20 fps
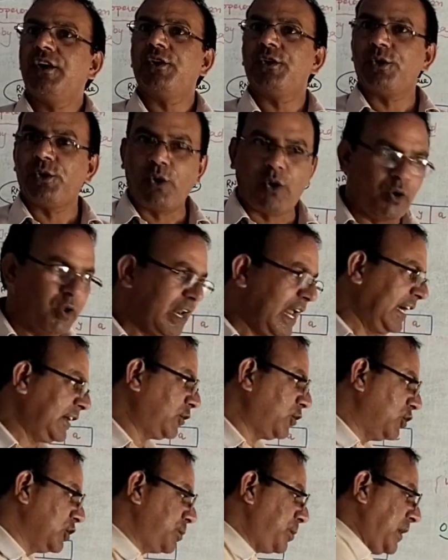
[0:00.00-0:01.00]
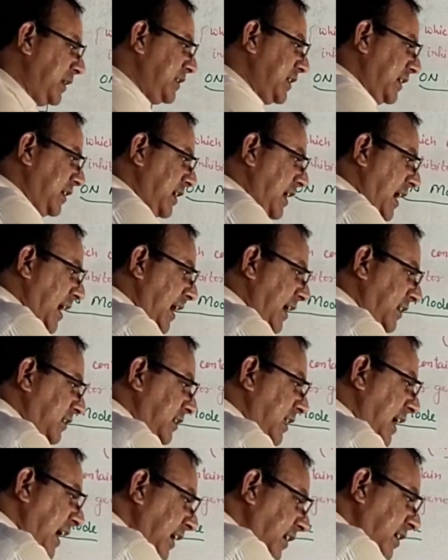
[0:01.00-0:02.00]
No lactose present,
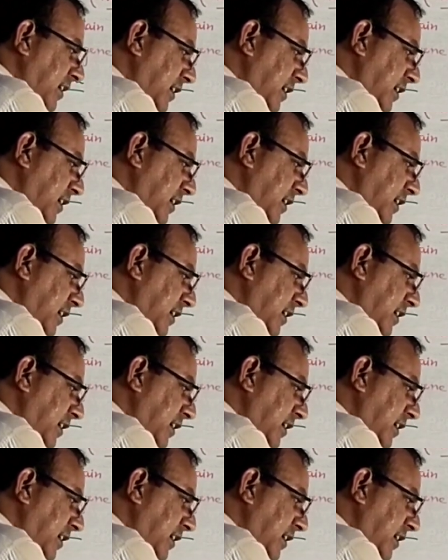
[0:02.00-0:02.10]
and that